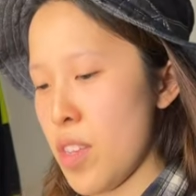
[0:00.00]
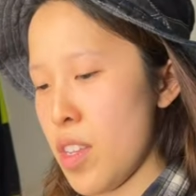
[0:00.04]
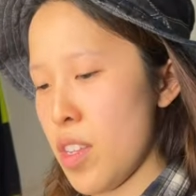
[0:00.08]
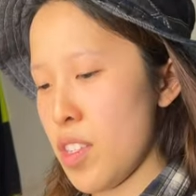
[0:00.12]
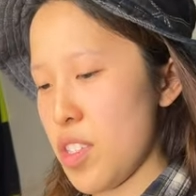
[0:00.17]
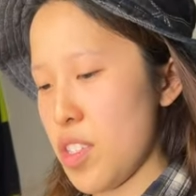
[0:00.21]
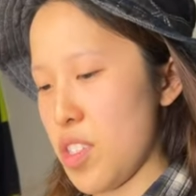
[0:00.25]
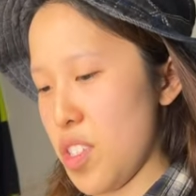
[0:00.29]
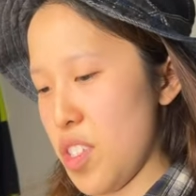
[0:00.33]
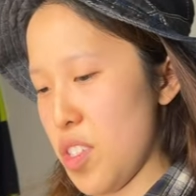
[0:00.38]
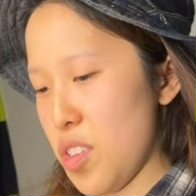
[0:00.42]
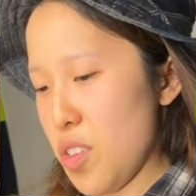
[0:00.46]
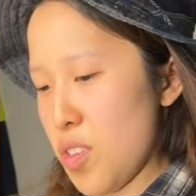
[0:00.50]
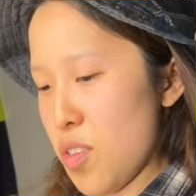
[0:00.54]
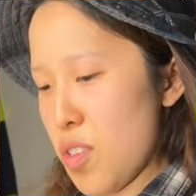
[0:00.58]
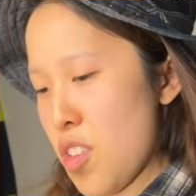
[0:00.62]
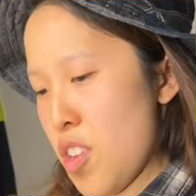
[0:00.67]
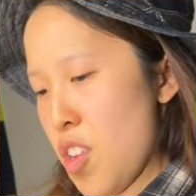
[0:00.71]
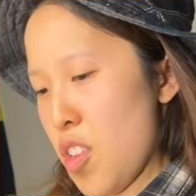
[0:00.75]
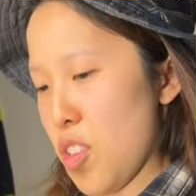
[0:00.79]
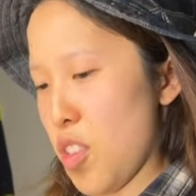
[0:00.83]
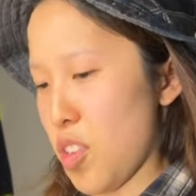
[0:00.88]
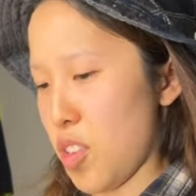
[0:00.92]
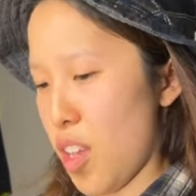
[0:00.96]
Still
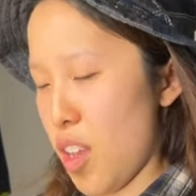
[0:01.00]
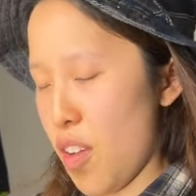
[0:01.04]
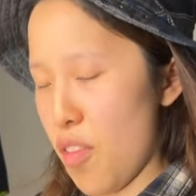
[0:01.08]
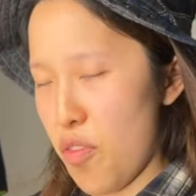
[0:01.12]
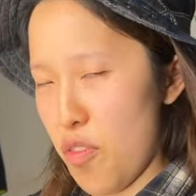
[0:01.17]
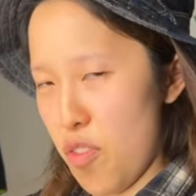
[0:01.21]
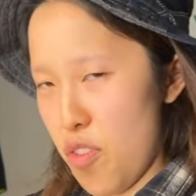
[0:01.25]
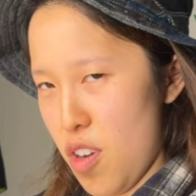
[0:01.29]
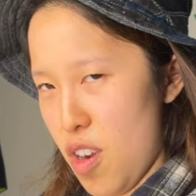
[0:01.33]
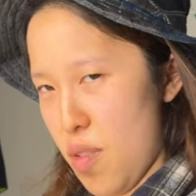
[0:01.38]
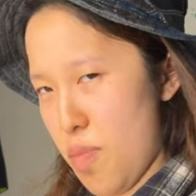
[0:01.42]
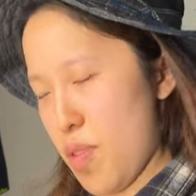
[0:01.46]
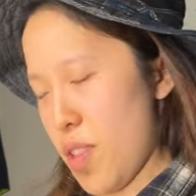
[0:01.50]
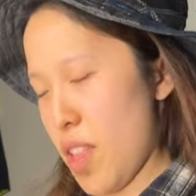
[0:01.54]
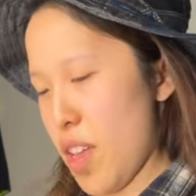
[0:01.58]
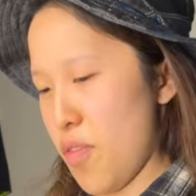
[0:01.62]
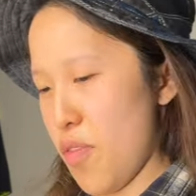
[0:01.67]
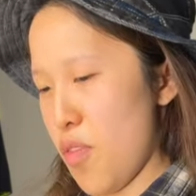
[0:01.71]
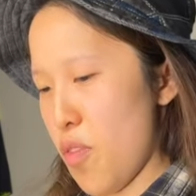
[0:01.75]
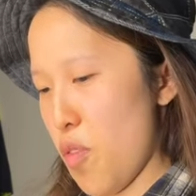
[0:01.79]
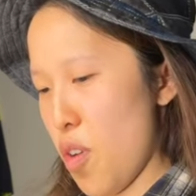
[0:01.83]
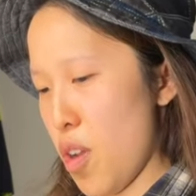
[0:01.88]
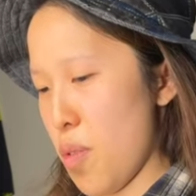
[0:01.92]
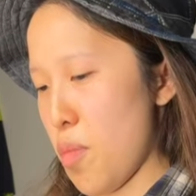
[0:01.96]
looking for, I
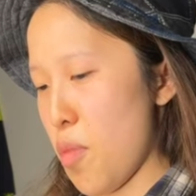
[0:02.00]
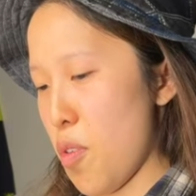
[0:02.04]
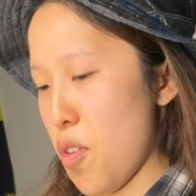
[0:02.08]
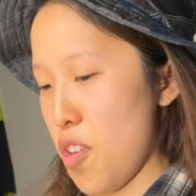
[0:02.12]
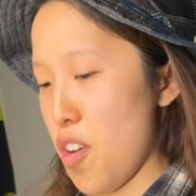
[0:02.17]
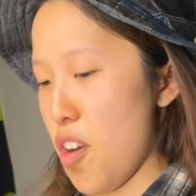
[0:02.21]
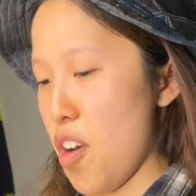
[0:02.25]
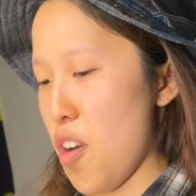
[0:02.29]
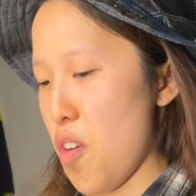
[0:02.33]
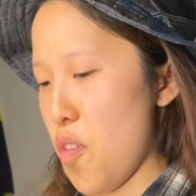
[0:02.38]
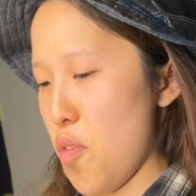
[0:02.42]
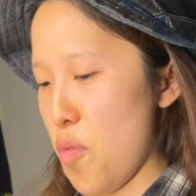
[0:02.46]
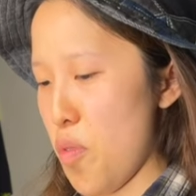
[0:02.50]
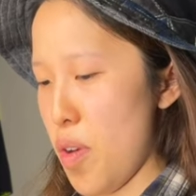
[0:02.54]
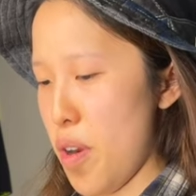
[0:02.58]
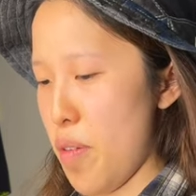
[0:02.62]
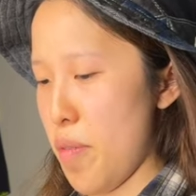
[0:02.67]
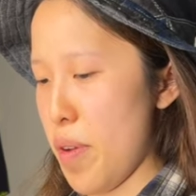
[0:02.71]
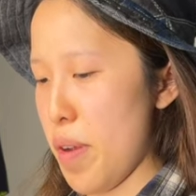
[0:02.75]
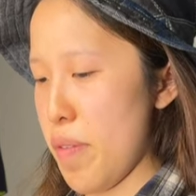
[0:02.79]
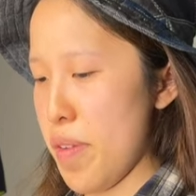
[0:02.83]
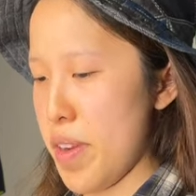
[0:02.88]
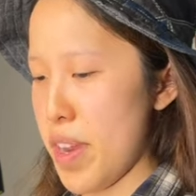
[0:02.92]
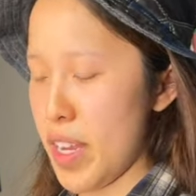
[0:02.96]
believe, one more art rare.
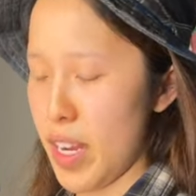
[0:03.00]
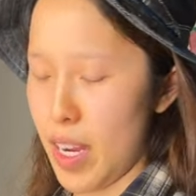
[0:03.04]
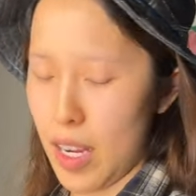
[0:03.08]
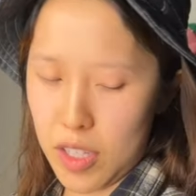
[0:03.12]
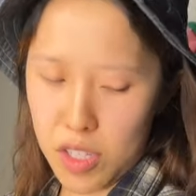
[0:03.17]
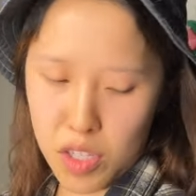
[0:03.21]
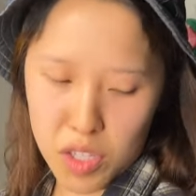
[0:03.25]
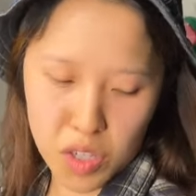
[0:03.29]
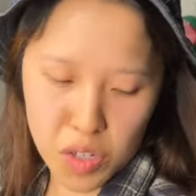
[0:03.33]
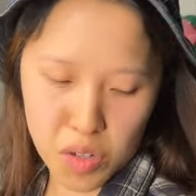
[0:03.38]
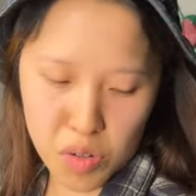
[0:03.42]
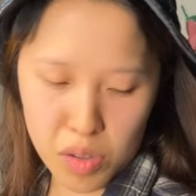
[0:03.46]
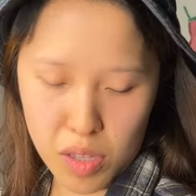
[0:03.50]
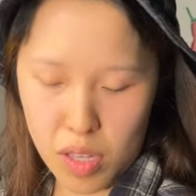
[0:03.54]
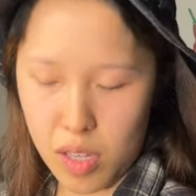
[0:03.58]
We already got two,